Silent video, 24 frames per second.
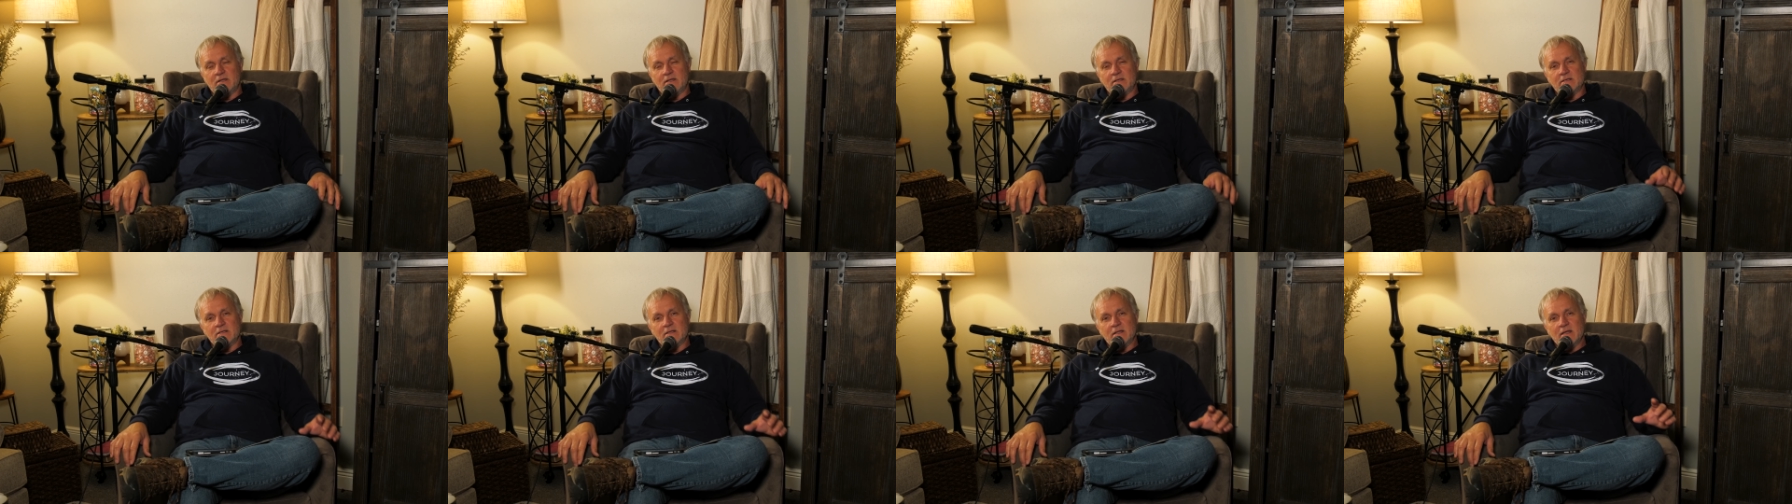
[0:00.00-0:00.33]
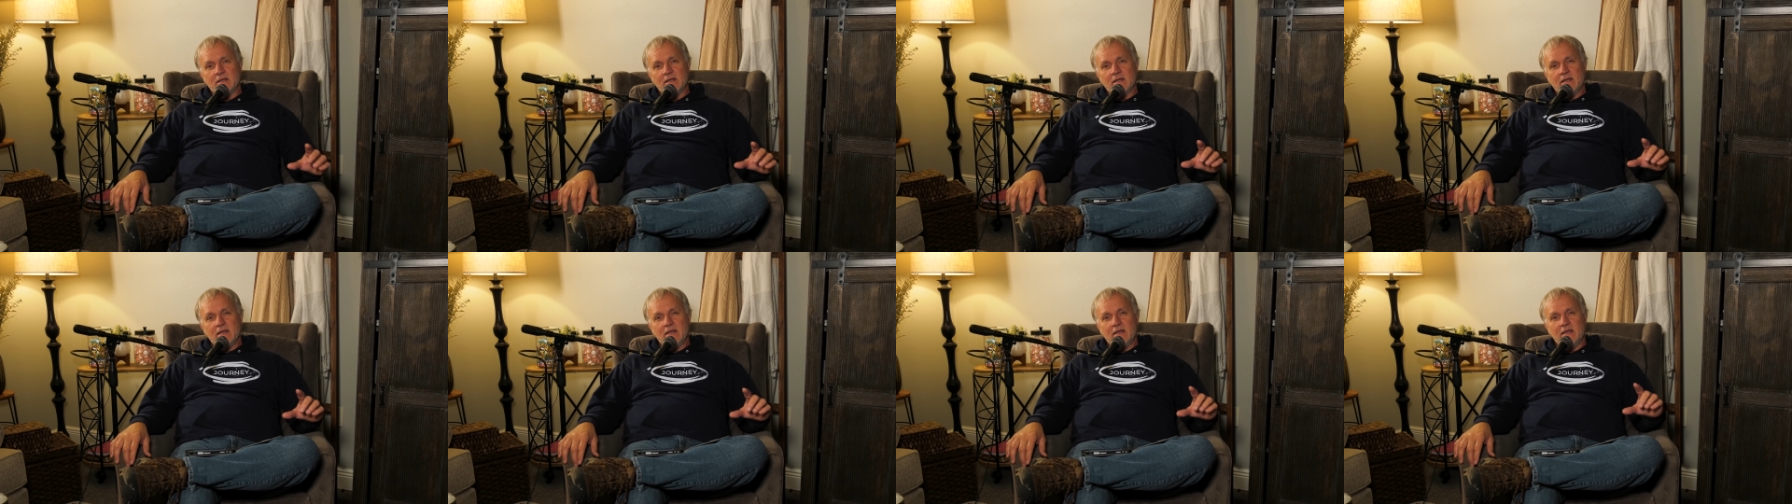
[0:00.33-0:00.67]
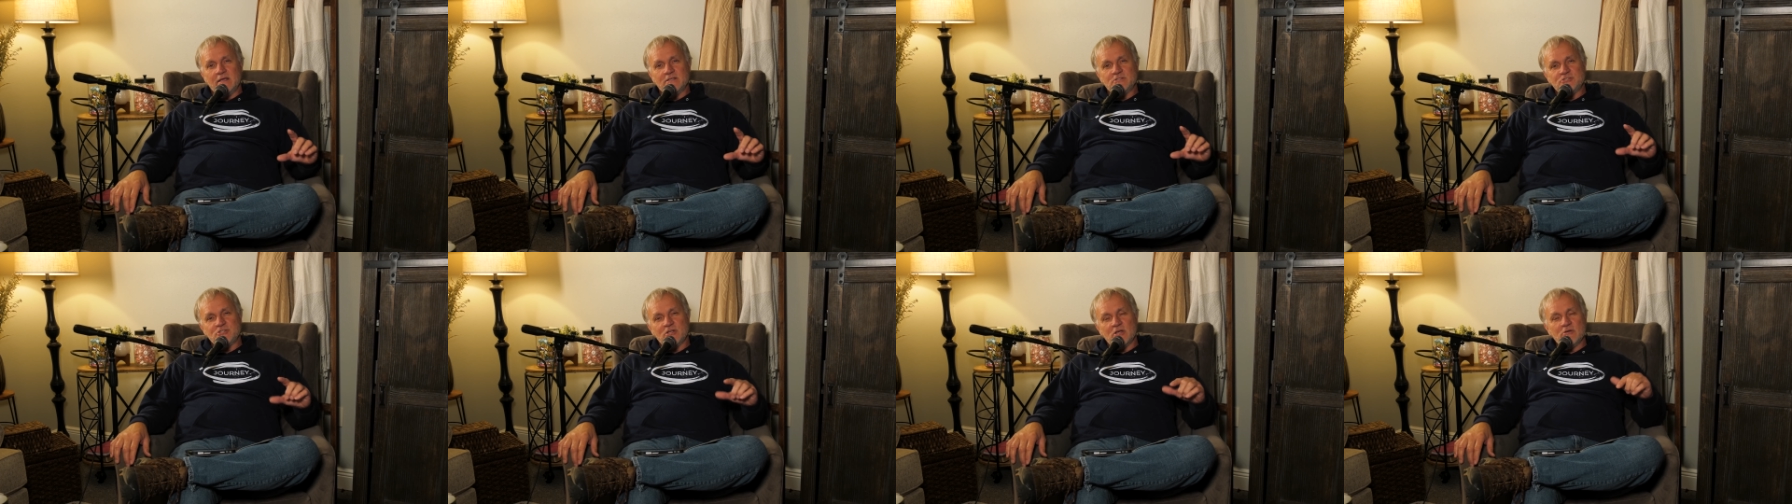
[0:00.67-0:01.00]
And
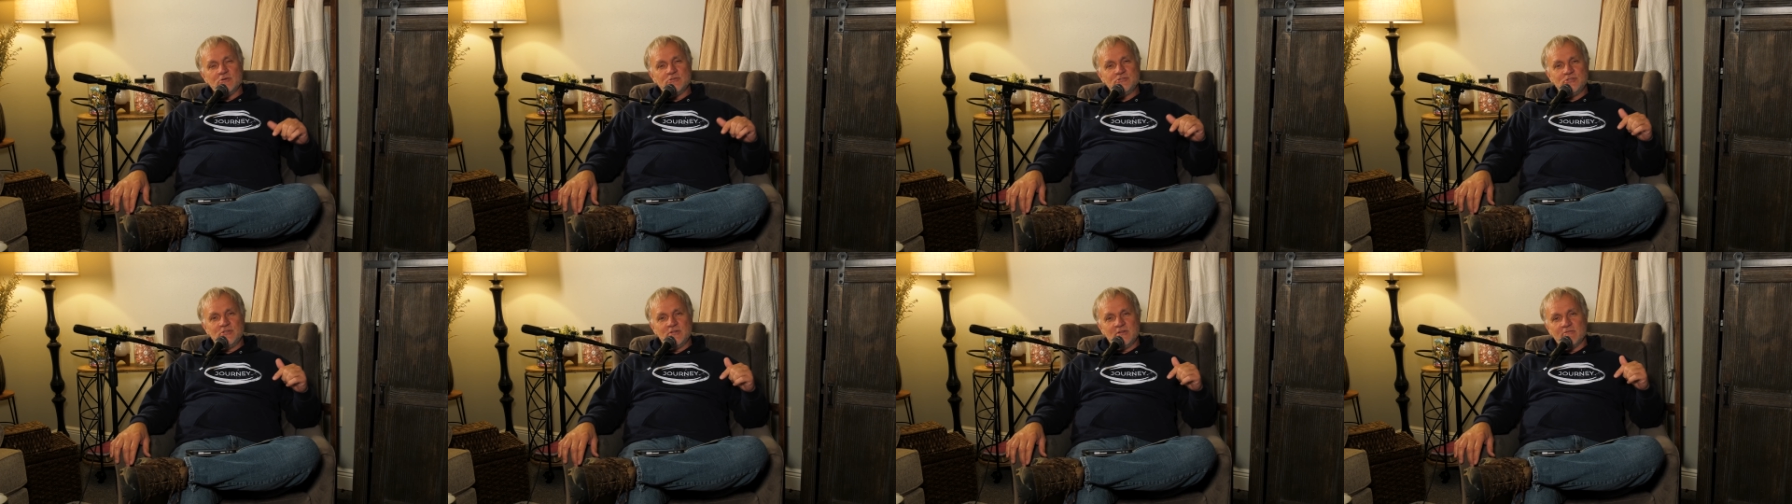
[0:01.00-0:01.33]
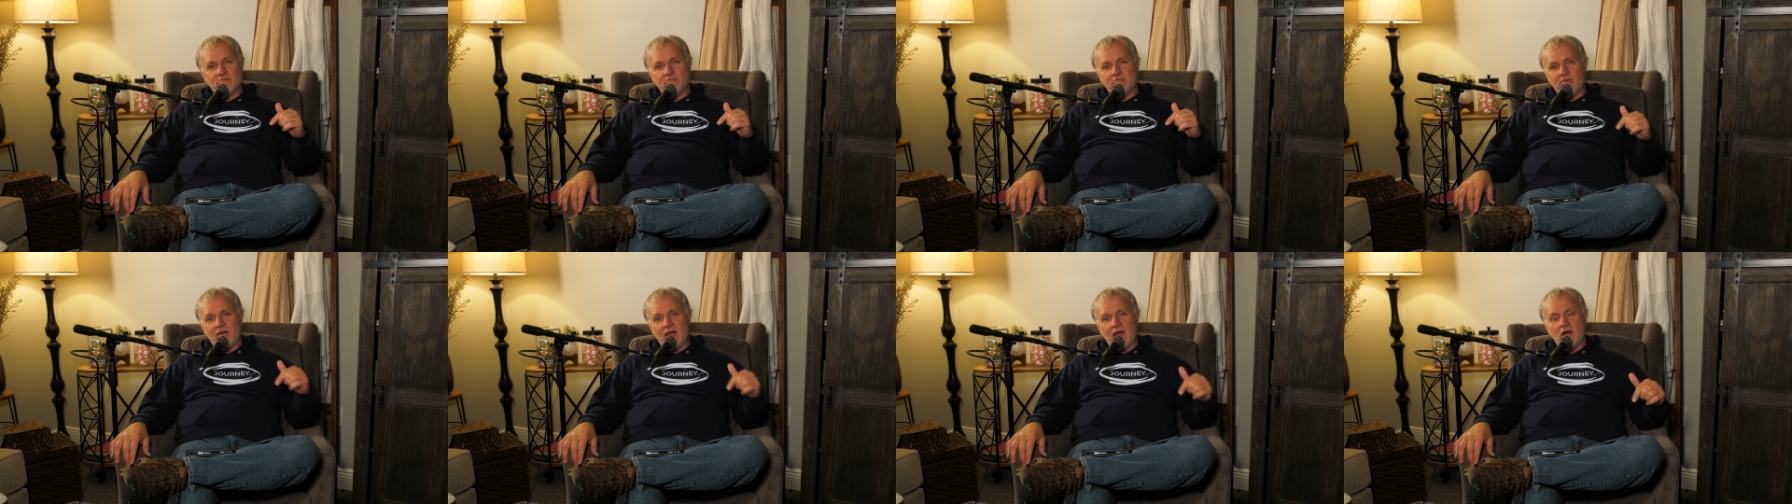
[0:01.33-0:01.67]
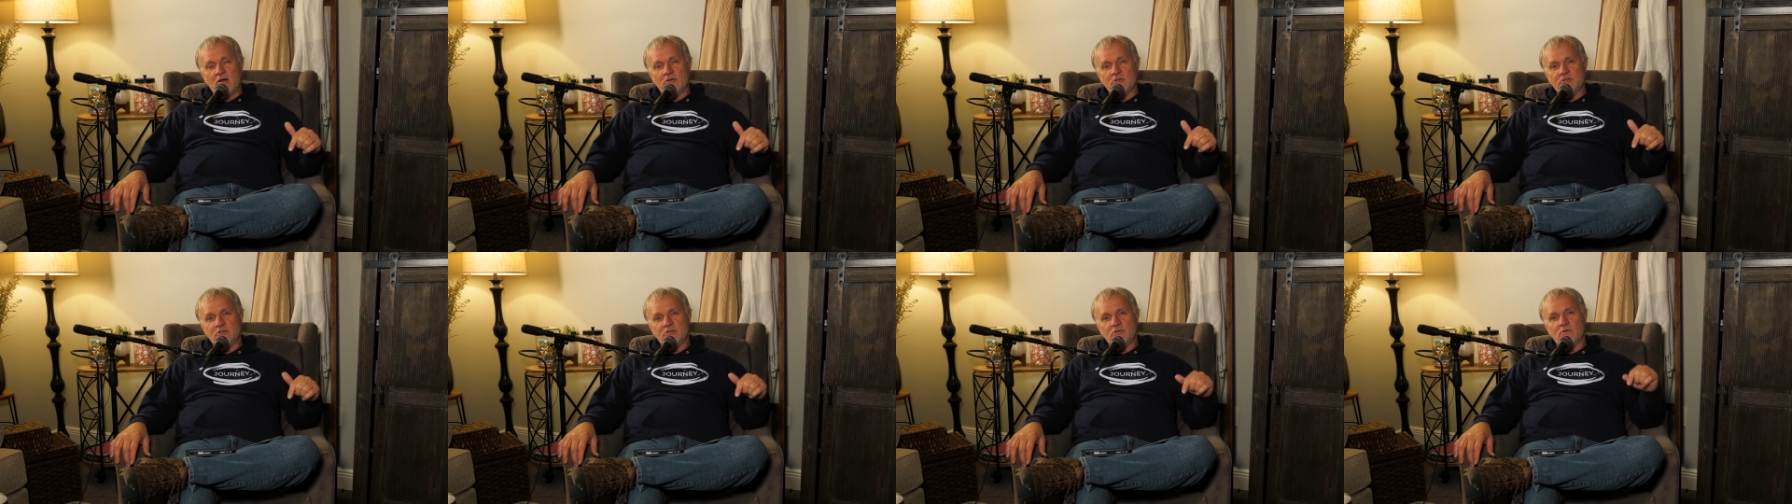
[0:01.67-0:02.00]
it shows you the
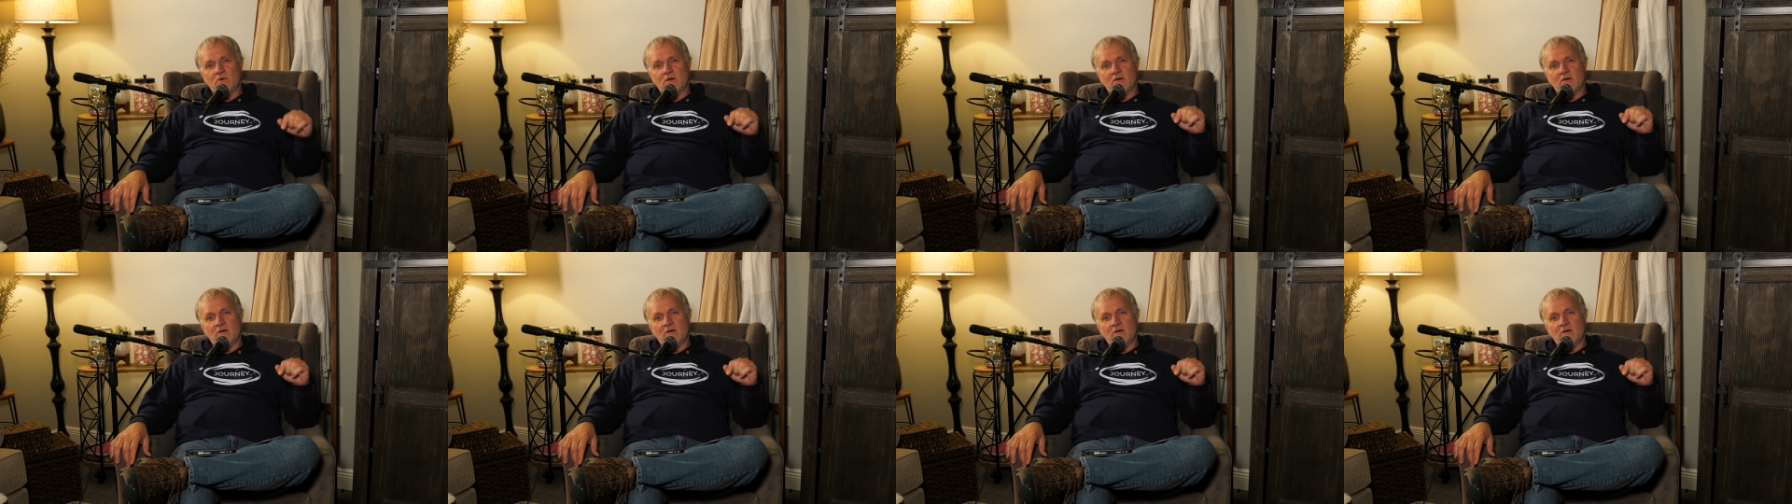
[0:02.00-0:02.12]
value